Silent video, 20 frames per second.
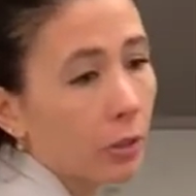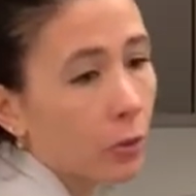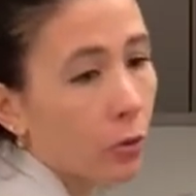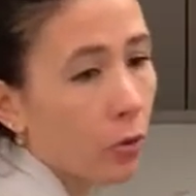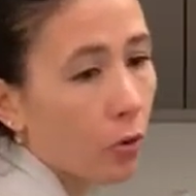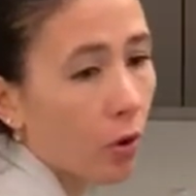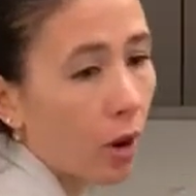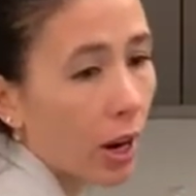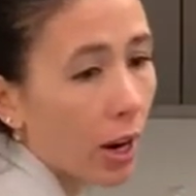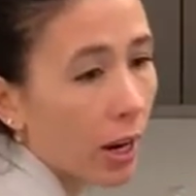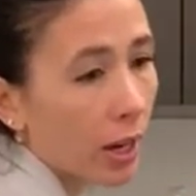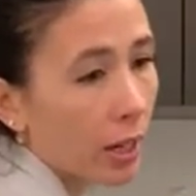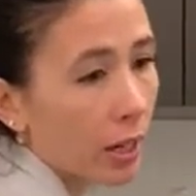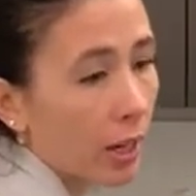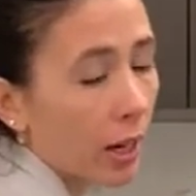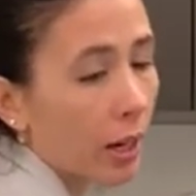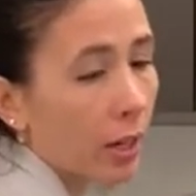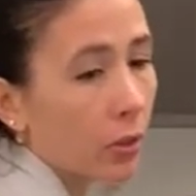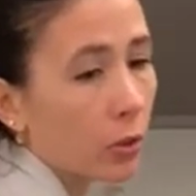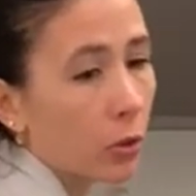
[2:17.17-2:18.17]
dry
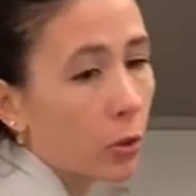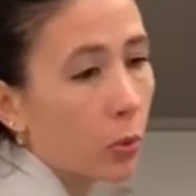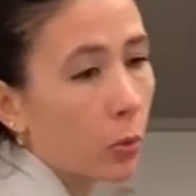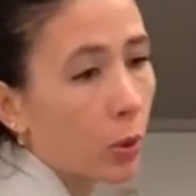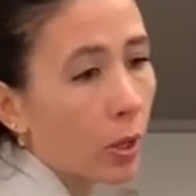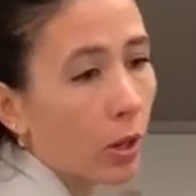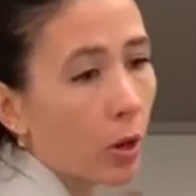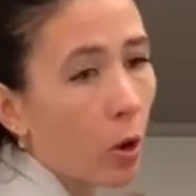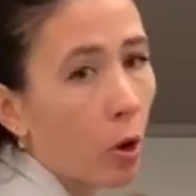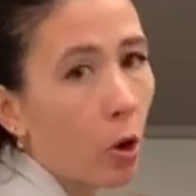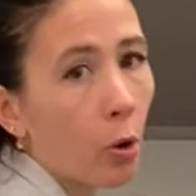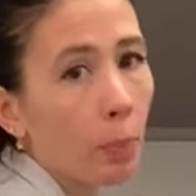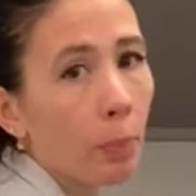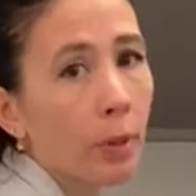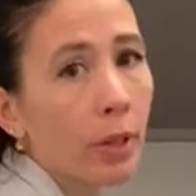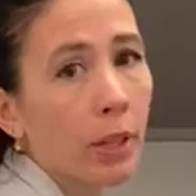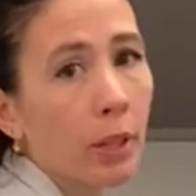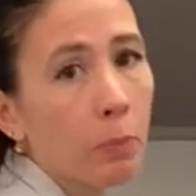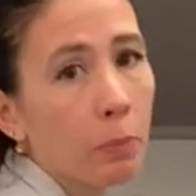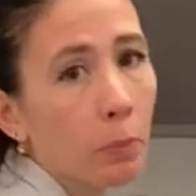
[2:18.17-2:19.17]
and you are
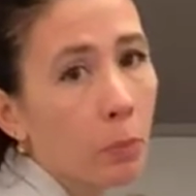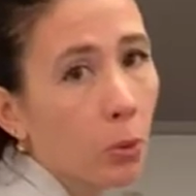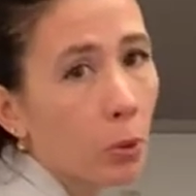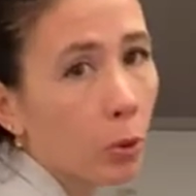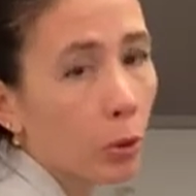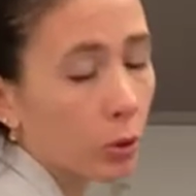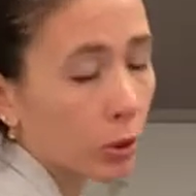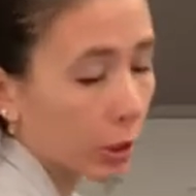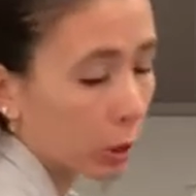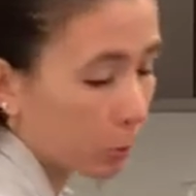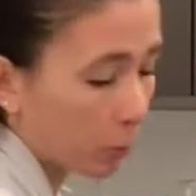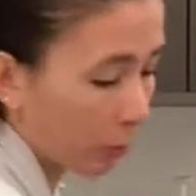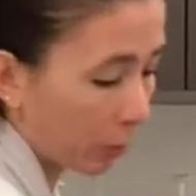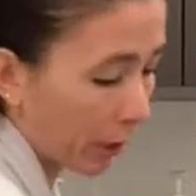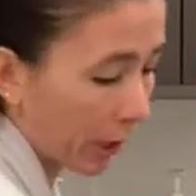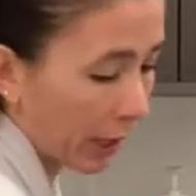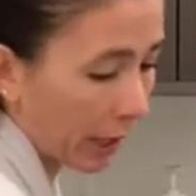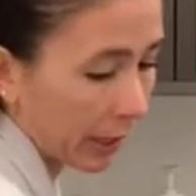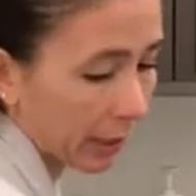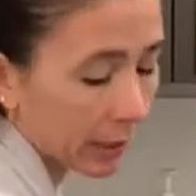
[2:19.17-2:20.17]
opening more the
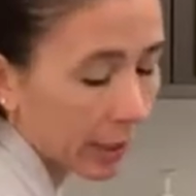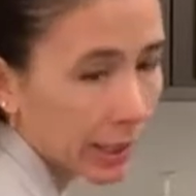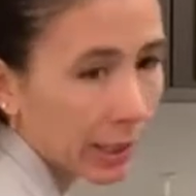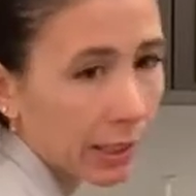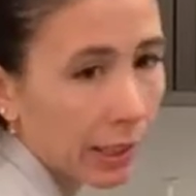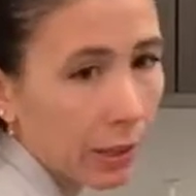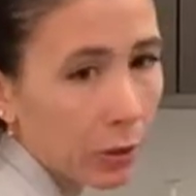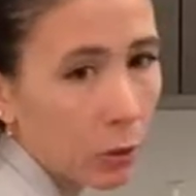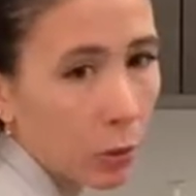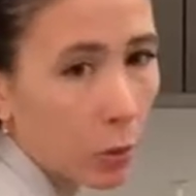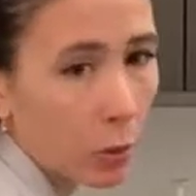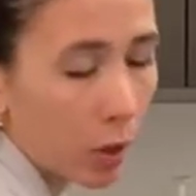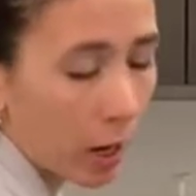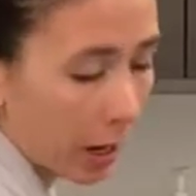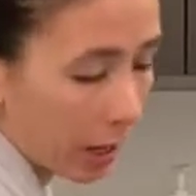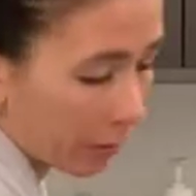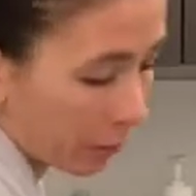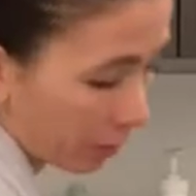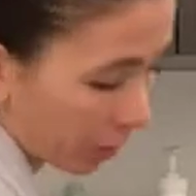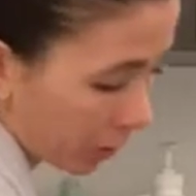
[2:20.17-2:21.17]
split ends that you
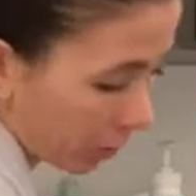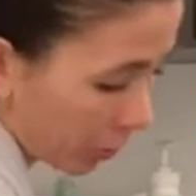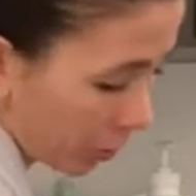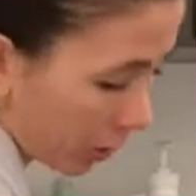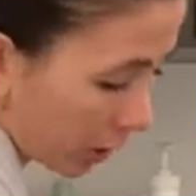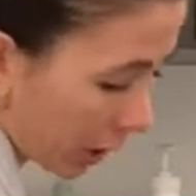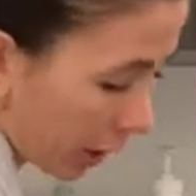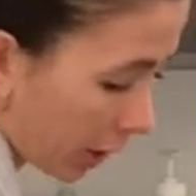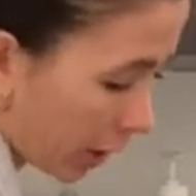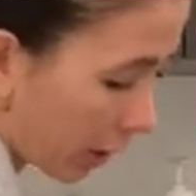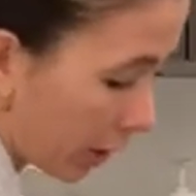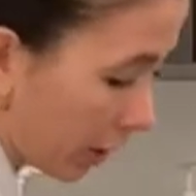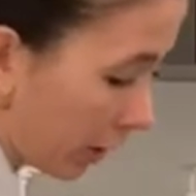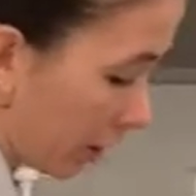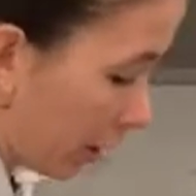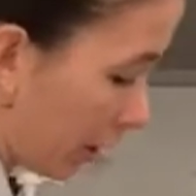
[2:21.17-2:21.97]
have in your hair.